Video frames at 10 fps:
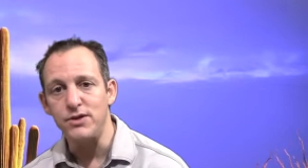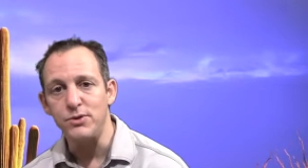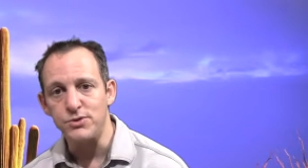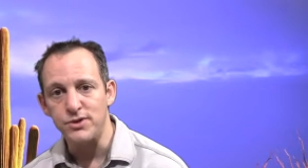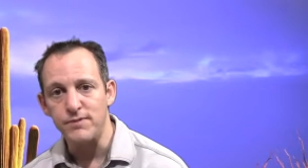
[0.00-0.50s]

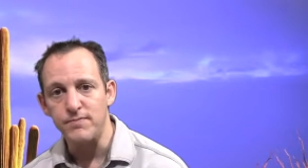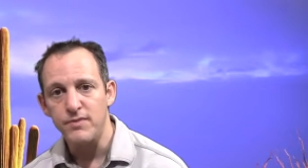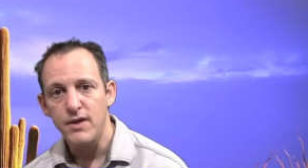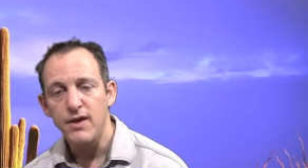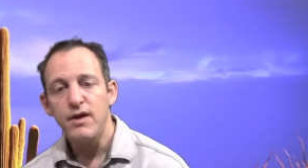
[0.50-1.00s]
dosing.
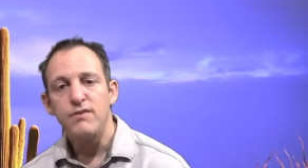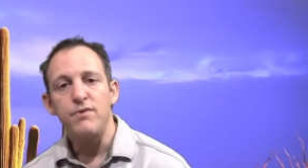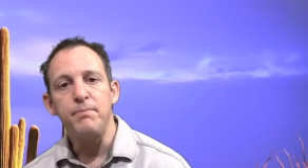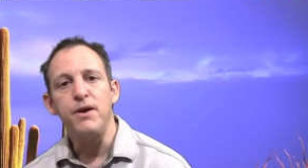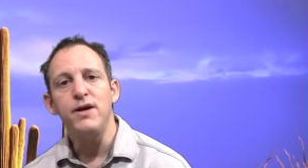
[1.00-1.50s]
For
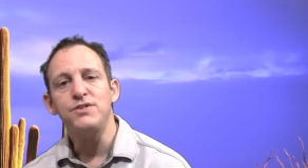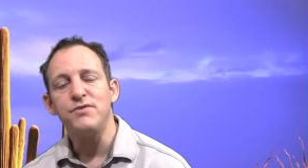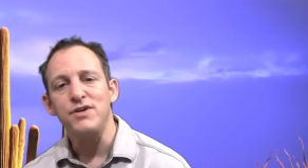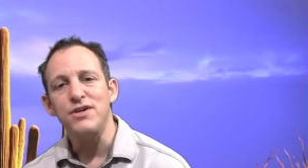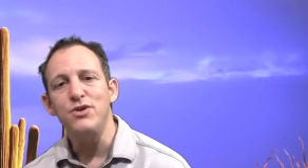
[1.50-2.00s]
periods of
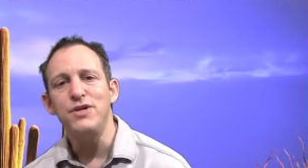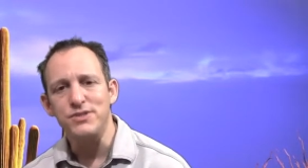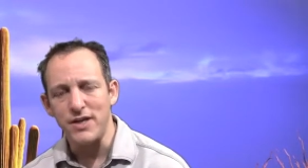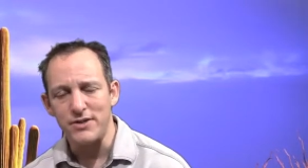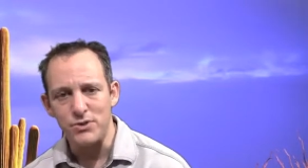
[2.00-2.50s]
acute
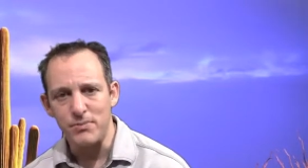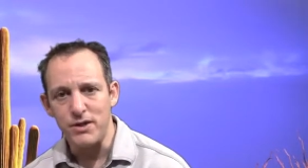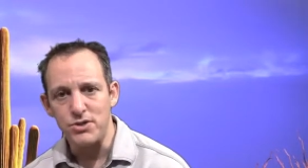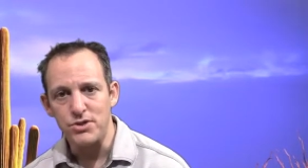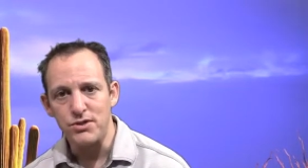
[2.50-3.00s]

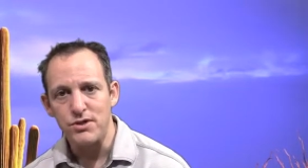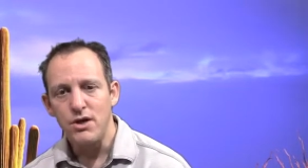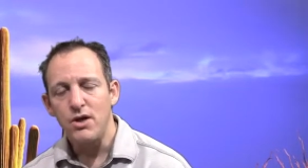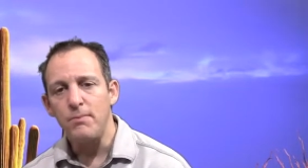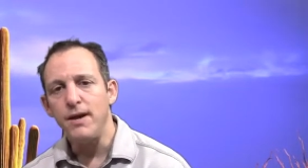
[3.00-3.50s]
exacerbation,
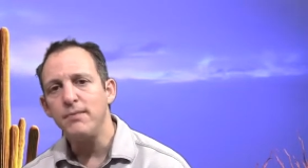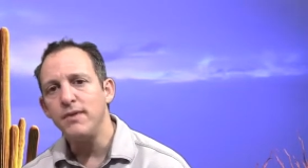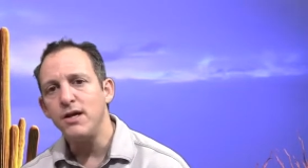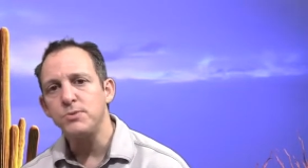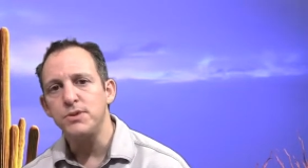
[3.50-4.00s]
a pain
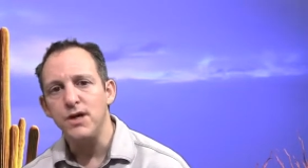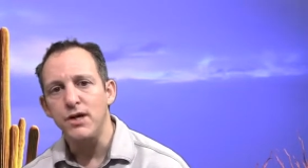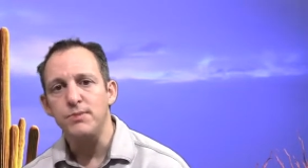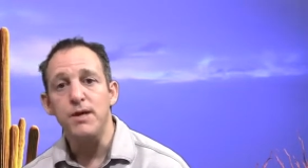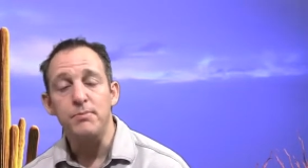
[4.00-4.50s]
management
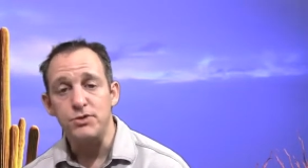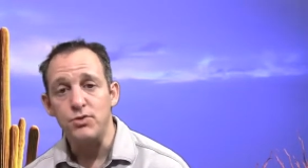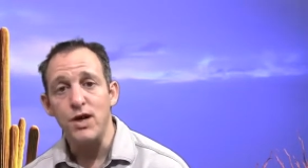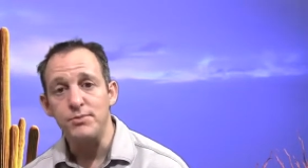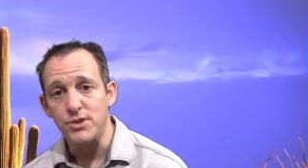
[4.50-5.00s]
doctor may
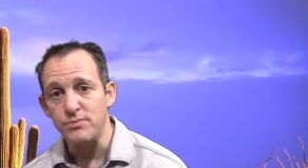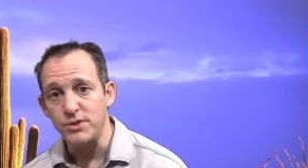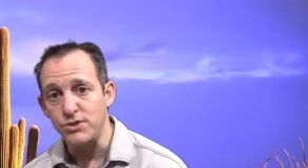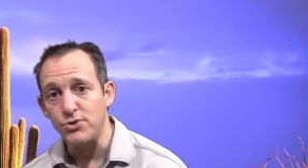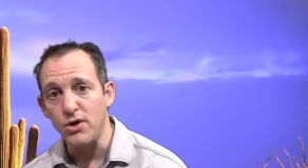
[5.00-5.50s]
prescribe something
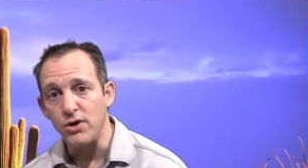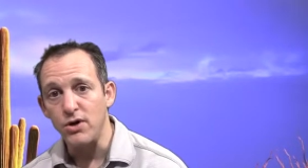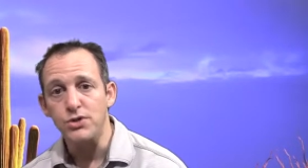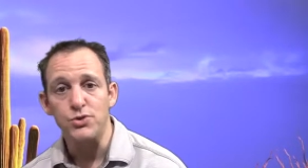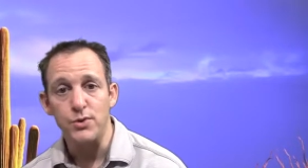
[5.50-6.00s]

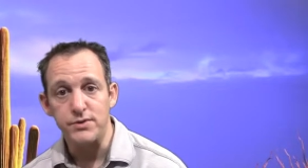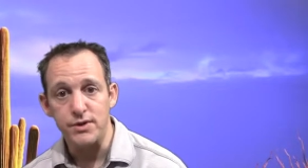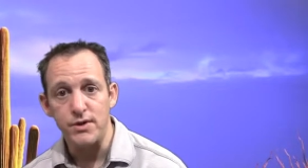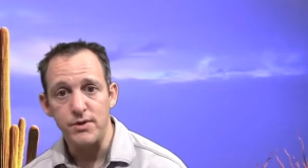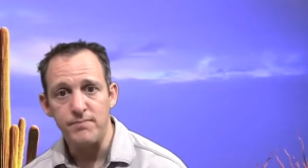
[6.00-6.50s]
stronger
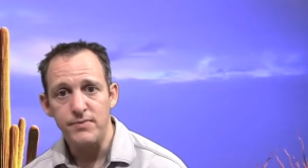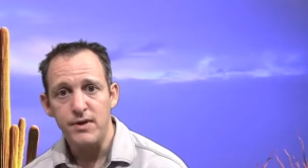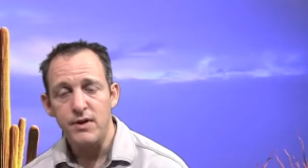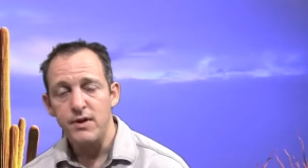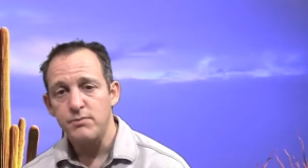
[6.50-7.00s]
short-term.
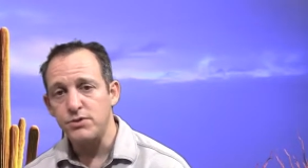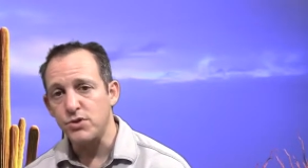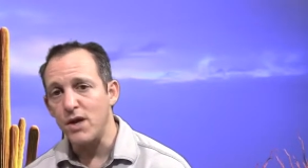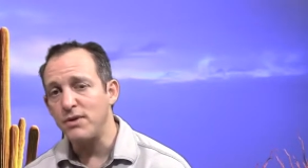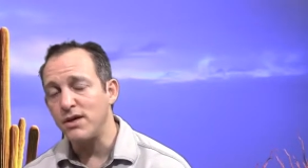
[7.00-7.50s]

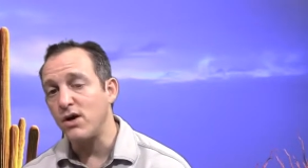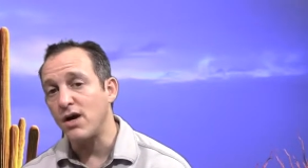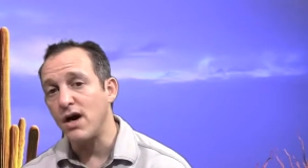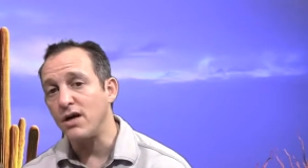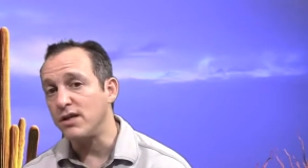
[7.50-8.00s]
Prescribing a
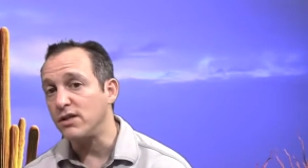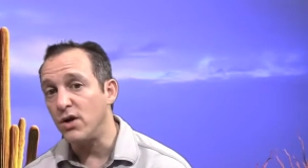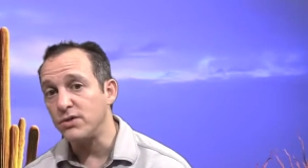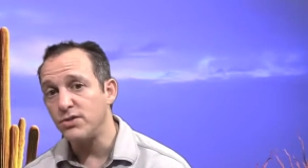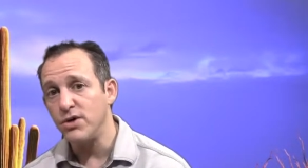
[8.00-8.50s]
narcotic
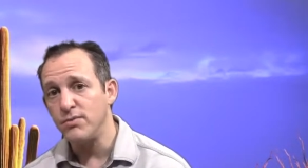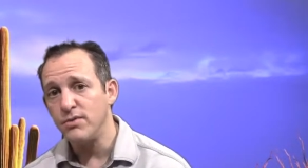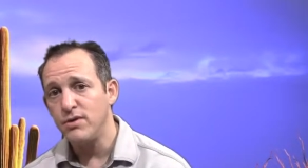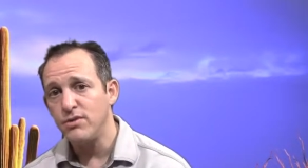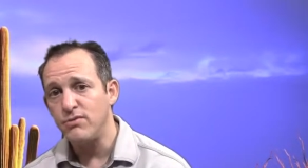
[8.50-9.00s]
long-term
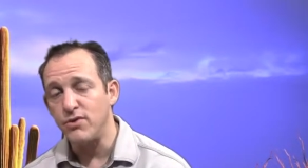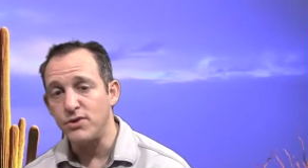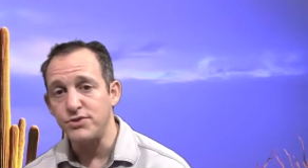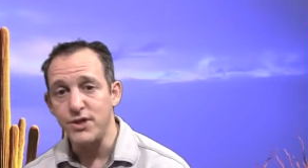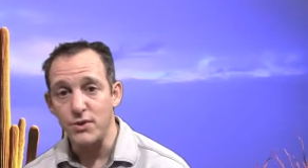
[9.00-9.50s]
for
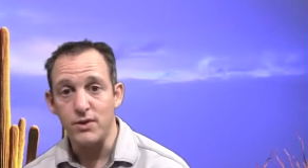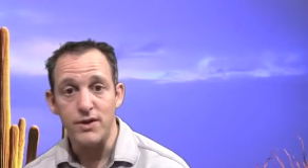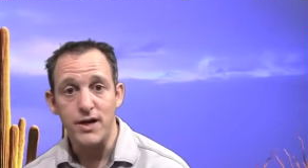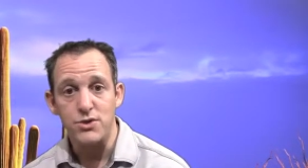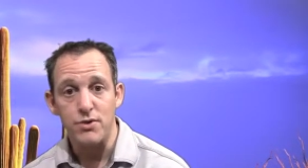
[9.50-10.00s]
a
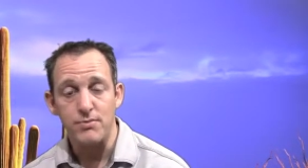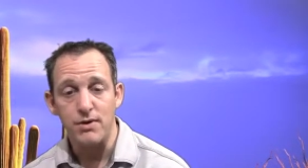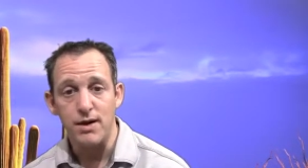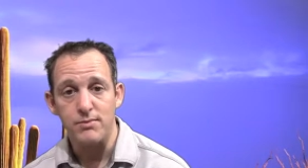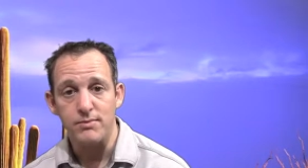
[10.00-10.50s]
sacroiliac joint
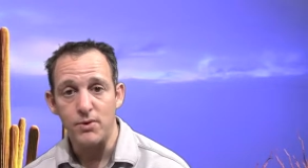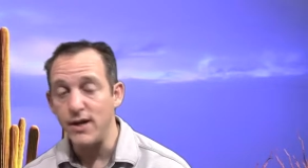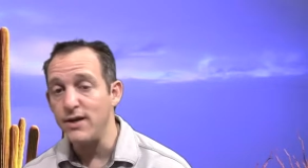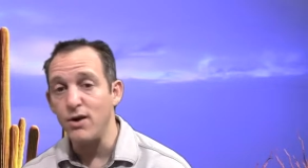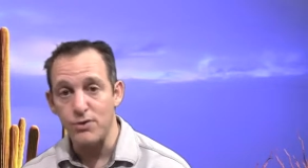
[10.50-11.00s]
problem or
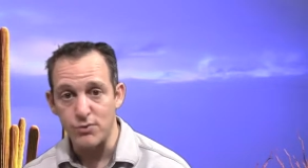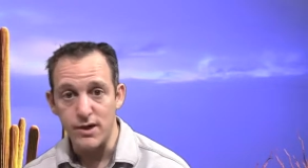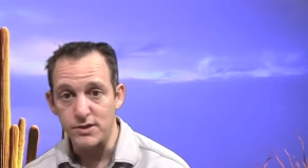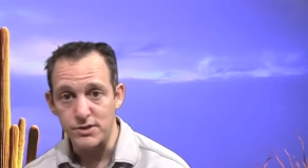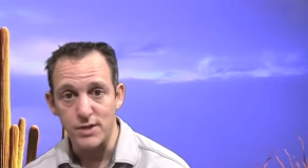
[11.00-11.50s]
any
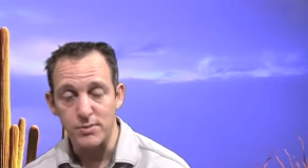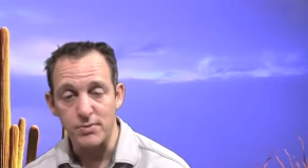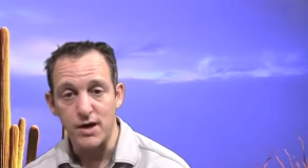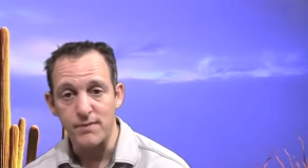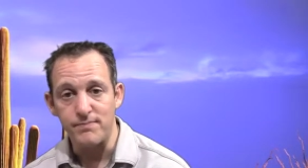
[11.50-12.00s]
arthritis type of
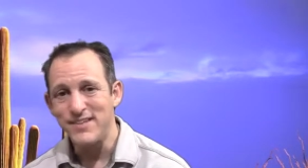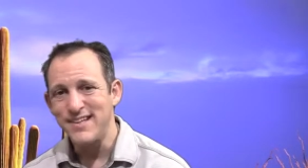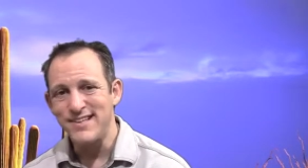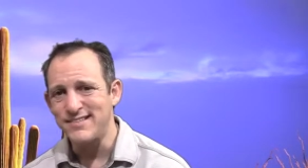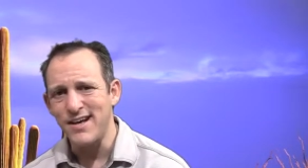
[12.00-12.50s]
problem
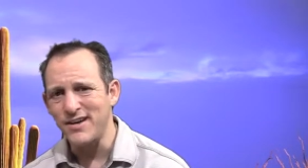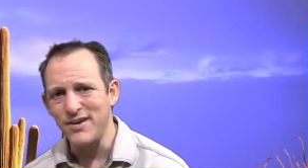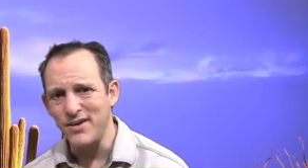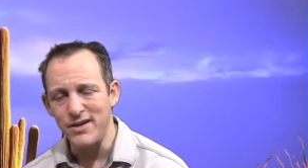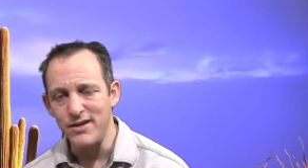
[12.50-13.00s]
is not a
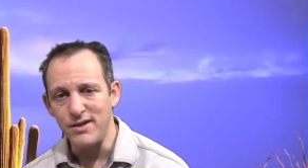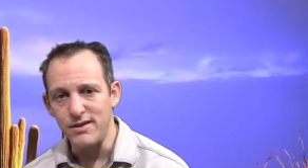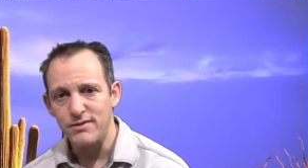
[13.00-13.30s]
good idea.